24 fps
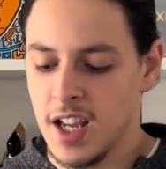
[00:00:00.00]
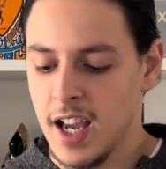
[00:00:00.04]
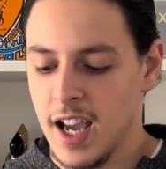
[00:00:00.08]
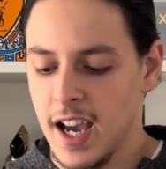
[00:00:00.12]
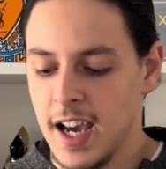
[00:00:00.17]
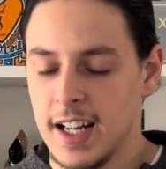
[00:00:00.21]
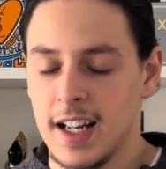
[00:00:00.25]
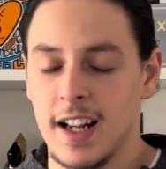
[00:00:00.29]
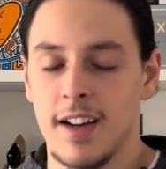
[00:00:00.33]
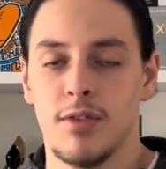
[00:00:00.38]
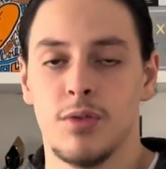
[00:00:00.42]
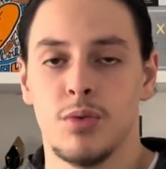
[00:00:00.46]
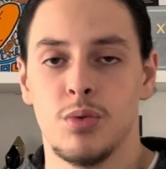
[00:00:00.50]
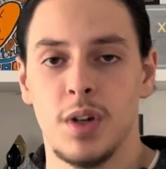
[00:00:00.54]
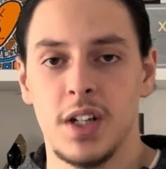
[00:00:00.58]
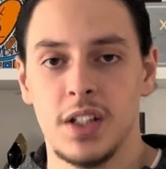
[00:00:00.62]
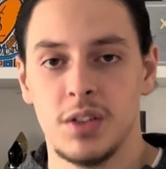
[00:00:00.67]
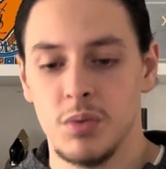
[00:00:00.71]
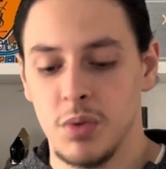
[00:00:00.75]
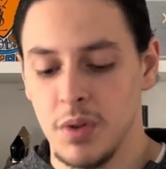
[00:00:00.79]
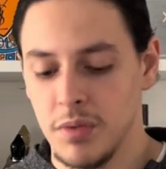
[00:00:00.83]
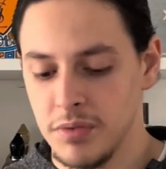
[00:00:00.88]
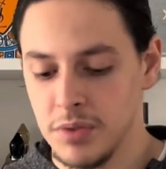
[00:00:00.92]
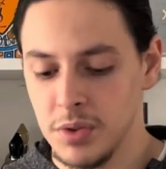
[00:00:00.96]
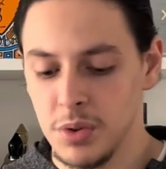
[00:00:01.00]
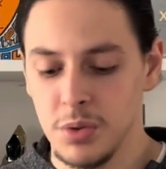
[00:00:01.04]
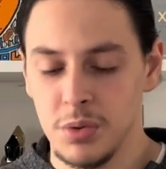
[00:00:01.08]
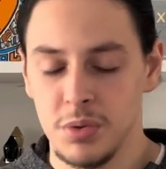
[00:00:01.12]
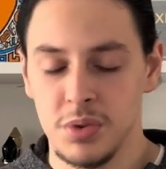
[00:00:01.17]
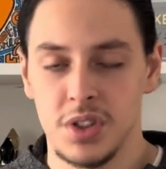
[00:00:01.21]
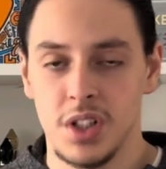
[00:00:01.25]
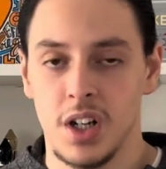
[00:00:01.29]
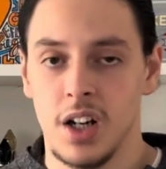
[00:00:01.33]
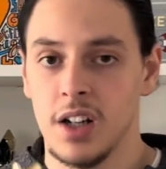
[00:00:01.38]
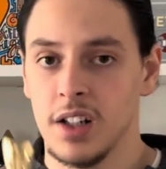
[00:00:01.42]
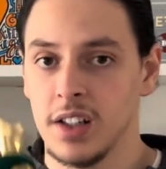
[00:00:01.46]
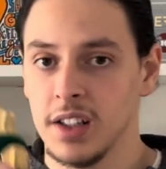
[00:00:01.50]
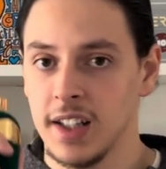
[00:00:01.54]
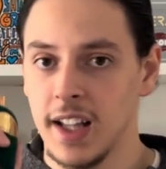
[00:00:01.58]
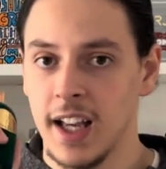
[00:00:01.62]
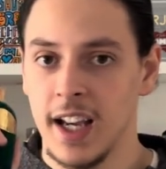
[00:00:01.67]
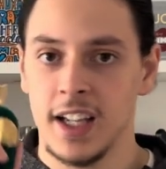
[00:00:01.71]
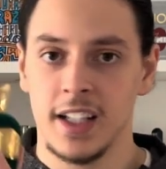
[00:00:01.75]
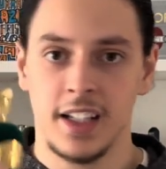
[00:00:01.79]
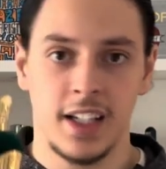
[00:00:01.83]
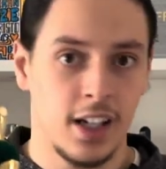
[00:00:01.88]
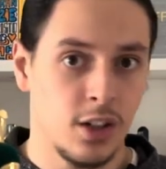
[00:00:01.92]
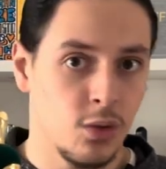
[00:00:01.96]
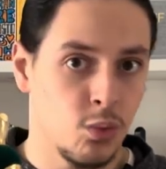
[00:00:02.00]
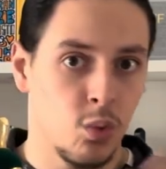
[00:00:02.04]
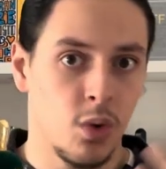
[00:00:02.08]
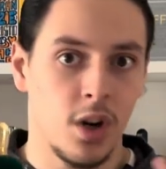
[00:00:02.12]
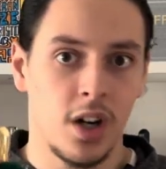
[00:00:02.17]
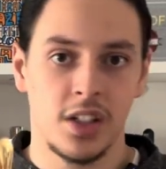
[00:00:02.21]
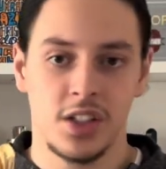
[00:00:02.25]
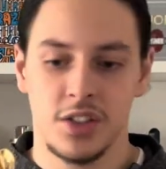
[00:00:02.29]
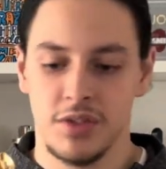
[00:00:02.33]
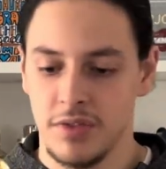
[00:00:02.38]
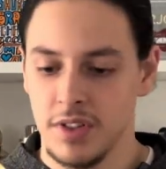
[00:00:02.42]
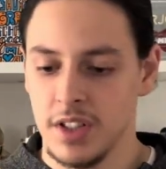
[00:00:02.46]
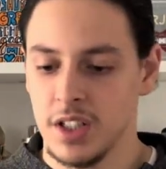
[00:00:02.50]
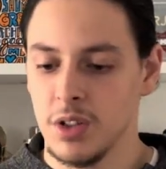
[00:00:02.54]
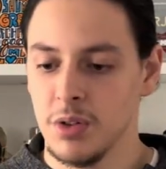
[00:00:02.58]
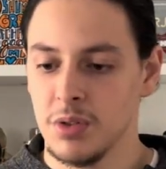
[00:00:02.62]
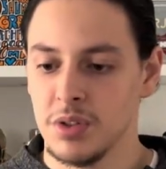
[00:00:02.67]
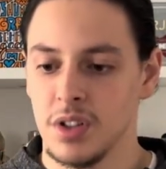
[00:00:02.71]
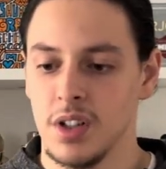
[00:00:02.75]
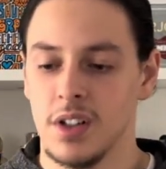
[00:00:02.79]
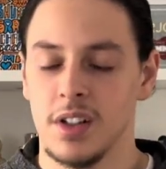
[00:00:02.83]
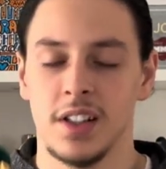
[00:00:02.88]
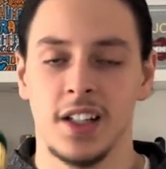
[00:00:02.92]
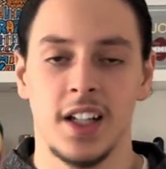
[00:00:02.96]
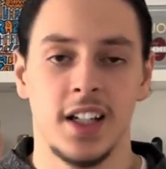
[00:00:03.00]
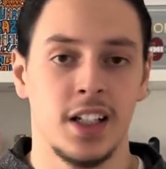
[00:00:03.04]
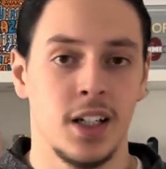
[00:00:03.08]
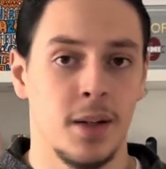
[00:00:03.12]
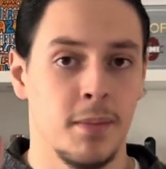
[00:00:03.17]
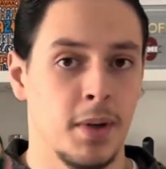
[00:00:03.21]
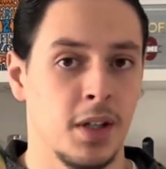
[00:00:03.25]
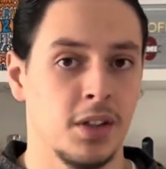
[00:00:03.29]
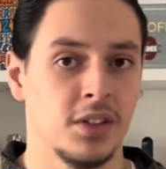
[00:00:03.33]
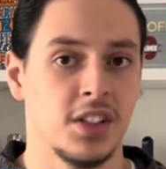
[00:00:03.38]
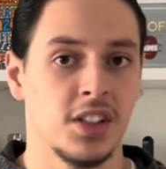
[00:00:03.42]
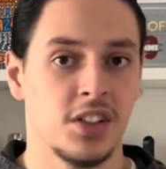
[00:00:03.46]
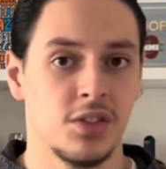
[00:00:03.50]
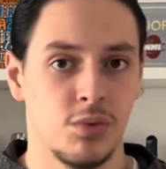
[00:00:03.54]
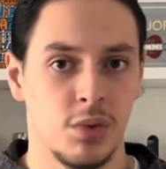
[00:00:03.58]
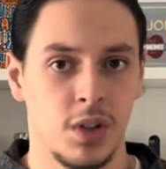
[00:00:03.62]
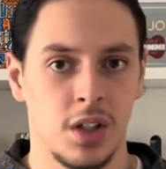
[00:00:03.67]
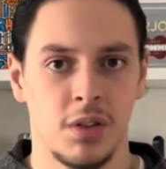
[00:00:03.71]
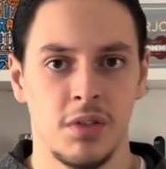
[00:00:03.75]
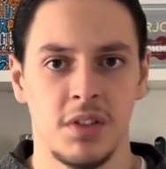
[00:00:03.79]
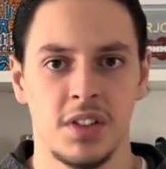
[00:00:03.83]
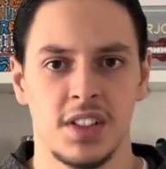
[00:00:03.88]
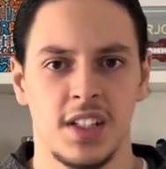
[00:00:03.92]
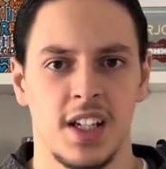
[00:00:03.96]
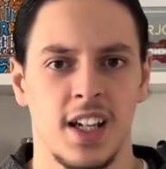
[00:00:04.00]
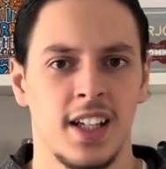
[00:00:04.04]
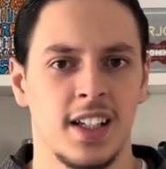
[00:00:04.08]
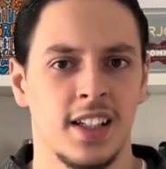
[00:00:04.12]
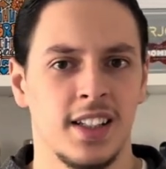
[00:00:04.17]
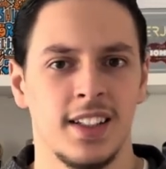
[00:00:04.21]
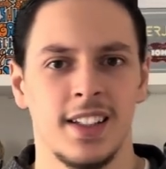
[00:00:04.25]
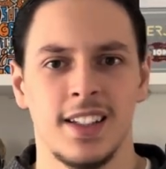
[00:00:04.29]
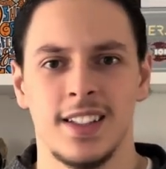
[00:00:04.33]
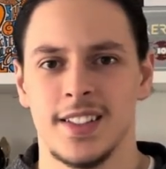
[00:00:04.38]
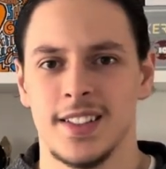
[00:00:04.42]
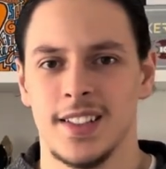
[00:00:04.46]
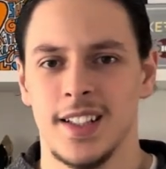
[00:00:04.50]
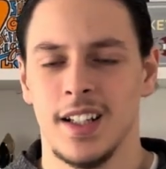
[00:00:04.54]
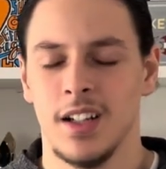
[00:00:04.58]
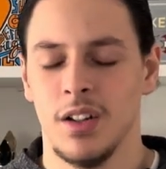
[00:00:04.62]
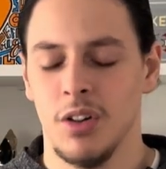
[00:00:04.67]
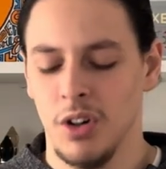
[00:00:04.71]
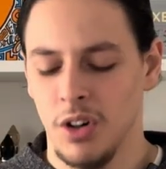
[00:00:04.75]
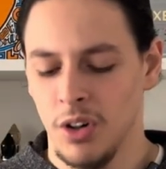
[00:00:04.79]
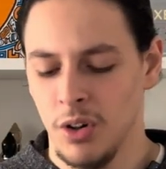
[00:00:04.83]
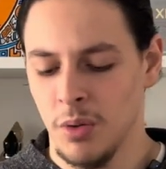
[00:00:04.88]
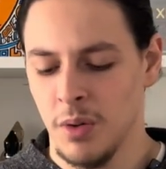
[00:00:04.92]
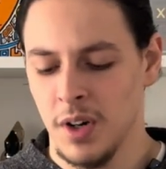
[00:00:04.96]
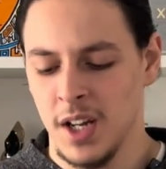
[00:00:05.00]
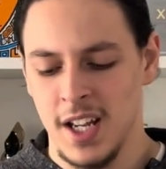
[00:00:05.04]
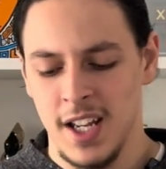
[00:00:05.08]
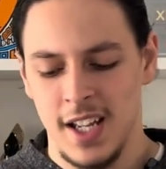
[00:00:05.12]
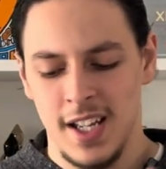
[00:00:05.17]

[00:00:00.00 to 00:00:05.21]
and I've read reviews online and watched videos online about this fragrance, and they said, oh,